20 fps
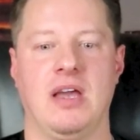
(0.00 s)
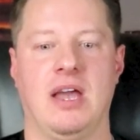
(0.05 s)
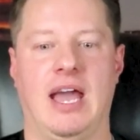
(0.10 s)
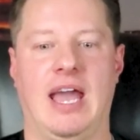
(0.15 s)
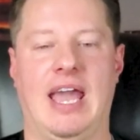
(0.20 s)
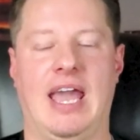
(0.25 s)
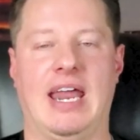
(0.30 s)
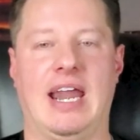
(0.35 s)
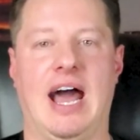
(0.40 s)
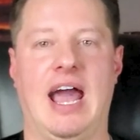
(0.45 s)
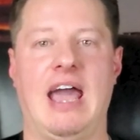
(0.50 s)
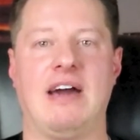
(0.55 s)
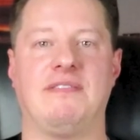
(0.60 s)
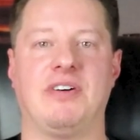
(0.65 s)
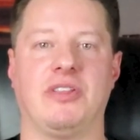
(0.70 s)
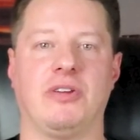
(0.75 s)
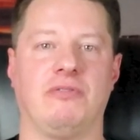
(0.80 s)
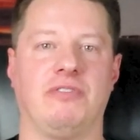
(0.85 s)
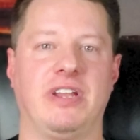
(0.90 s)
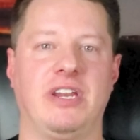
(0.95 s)
And I have
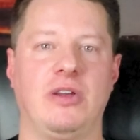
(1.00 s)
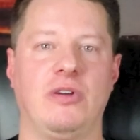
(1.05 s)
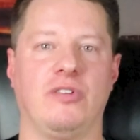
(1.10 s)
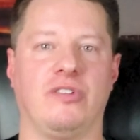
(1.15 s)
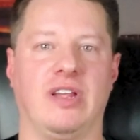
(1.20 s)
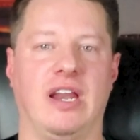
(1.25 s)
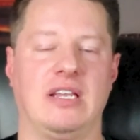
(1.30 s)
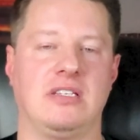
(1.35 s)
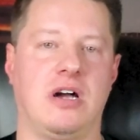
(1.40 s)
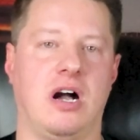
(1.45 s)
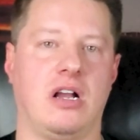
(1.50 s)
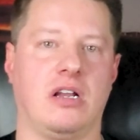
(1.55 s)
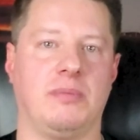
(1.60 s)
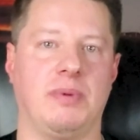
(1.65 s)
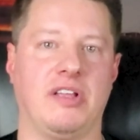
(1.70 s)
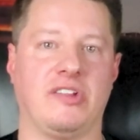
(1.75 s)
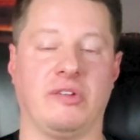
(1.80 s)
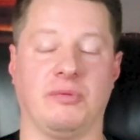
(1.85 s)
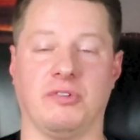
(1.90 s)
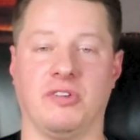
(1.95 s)
other videos that I talk
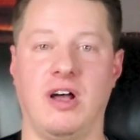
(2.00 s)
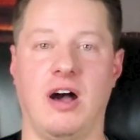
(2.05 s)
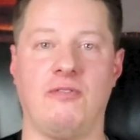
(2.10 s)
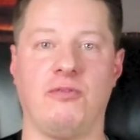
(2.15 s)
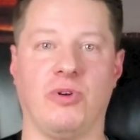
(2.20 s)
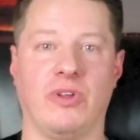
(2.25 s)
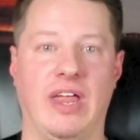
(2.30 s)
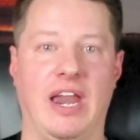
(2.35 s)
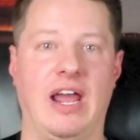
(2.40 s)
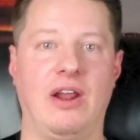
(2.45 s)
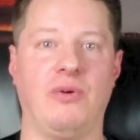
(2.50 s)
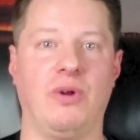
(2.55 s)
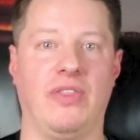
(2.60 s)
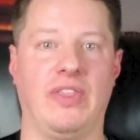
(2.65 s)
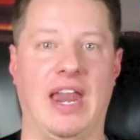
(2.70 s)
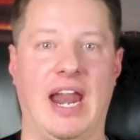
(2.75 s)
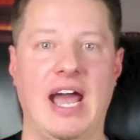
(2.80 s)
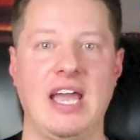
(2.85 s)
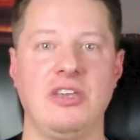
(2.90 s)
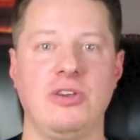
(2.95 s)
about some software that I
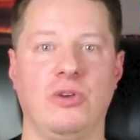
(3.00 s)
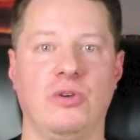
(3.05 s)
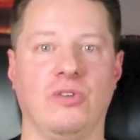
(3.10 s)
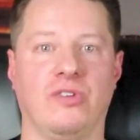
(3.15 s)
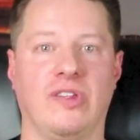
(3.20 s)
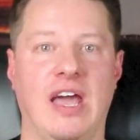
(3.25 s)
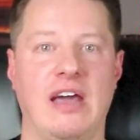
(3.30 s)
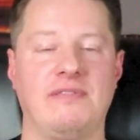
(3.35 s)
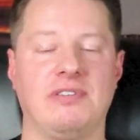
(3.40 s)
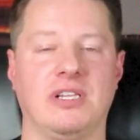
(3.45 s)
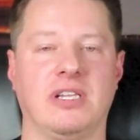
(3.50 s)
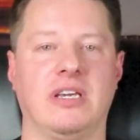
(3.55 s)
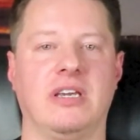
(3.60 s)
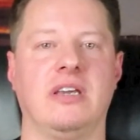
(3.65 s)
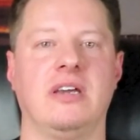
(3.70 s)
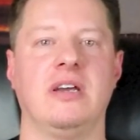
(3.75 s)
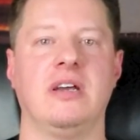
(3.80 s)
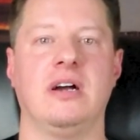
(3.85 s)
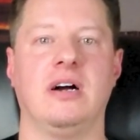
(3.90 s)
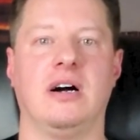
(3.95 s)
that I use
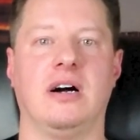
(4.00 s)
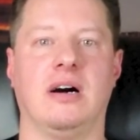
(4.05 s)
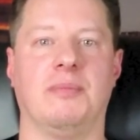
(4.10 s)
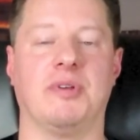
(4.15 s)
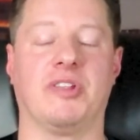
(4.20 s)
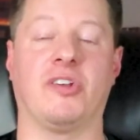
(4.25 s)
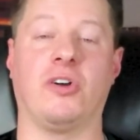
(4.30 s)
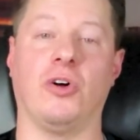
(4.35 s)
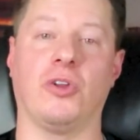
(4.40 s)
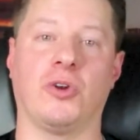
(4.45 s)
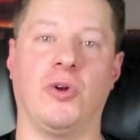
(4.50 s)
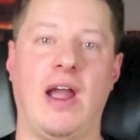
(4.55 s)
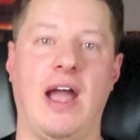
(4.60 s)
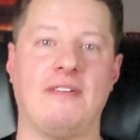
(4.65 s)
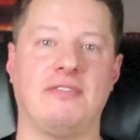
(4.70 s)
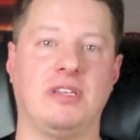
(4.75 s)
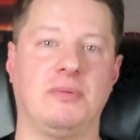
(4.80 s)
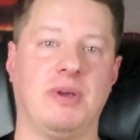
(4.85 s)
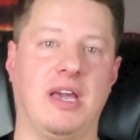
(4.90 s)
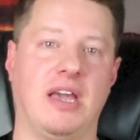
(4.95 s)
heavily. Um, it's called
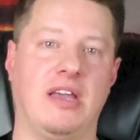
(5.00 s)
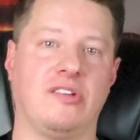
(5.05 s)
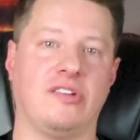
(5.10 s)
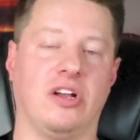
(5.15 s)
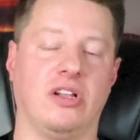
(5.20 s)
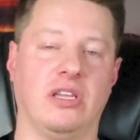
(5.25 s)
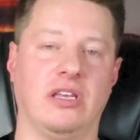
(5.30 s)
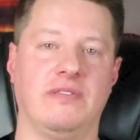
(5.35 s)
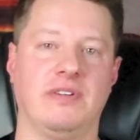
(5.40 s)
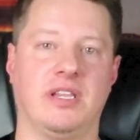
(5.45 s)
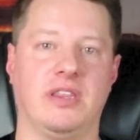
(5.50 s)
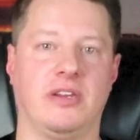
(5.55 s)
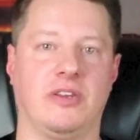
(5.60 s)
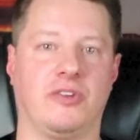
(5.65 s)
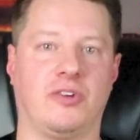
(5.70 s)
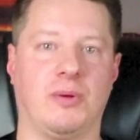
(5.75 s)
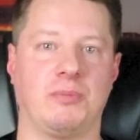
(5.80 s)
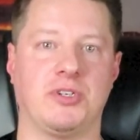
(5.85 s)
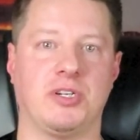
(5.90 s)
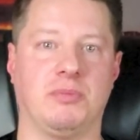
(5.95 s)
Crafty Base. I'll leave it in the
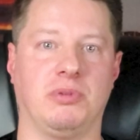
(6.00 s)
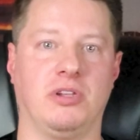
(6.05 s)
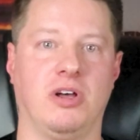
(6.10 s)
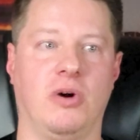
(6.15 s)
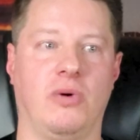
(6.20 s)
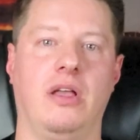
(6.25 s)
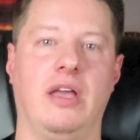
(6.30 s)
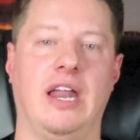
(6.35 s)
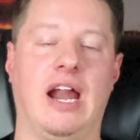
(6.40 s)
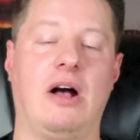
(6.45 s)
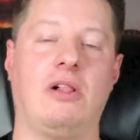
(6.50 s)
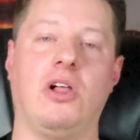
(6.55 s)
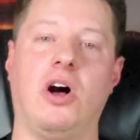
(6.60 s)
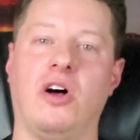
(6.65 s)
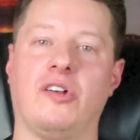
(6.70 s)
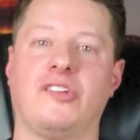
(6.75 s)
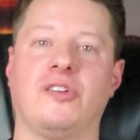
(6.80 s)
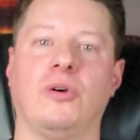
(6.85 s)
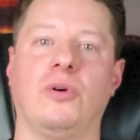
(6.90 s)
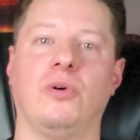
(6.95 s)
description below, and I'll
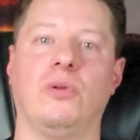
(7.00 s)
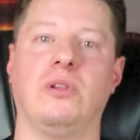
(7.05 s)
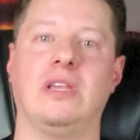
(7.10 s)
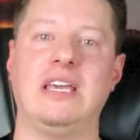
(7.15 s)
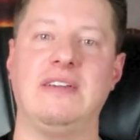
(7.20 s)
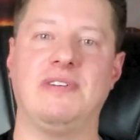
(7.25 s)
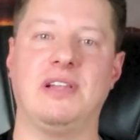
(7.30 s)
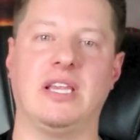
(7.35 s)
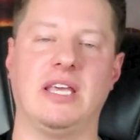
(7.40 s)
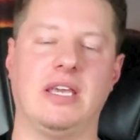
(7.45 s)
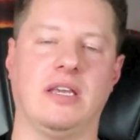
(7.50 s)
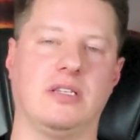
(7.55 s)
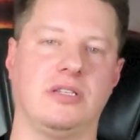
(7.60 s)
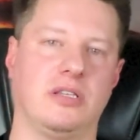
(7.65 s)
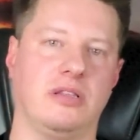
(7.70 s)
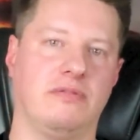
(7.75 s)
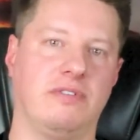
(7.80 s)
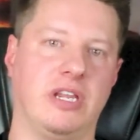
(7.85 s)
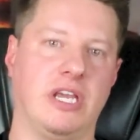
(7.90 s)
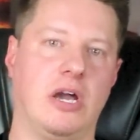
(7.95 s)
also leave a link to
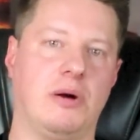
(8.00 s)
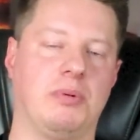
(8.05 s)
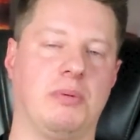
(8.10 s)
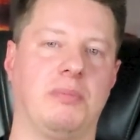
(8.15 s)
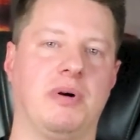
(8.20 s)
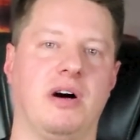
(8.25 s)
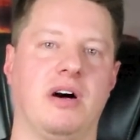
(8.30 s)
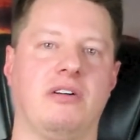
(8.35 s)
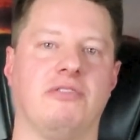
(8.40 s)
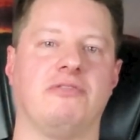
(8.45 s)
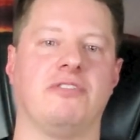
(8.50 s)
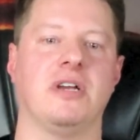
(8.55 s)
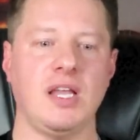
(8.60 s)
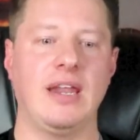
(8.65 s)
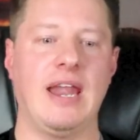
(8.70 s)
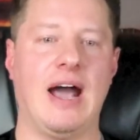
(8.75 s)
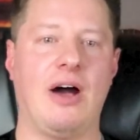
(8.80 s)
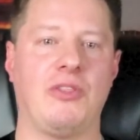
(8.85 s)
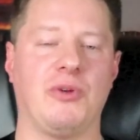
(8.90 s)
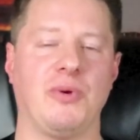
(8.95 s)
the video up above.
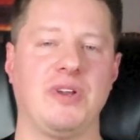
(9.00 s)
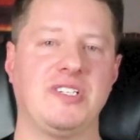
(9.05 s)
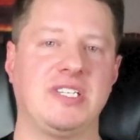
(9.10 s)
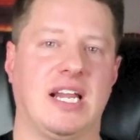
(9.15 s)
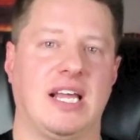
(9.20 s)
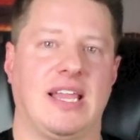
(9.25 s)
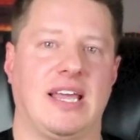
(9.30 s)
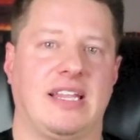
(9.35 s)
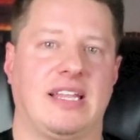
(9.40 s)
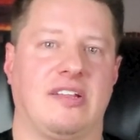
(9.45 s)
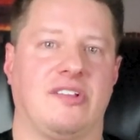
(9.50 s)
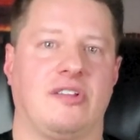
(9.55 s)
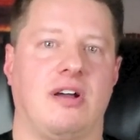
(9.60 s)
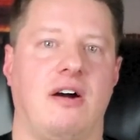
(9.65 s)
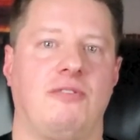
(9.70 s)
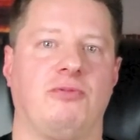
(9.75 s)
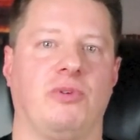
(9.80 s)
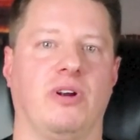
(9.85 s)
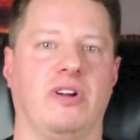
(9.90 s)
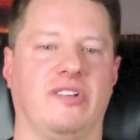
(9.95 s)
Now, the reason I like that
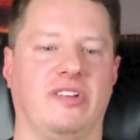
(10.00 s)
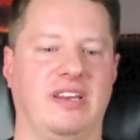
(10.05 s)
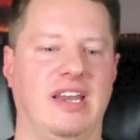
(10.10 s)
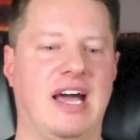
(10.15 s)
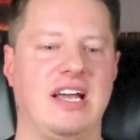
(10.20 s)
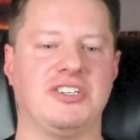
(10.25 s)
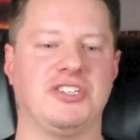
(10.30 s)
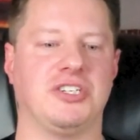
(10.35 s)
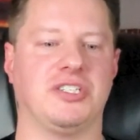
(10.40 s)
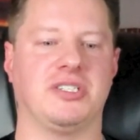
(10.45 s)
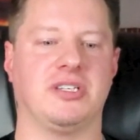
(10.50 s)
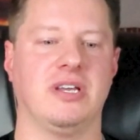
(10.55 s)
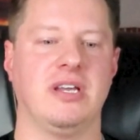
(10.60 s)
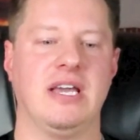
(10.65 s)
software is it not just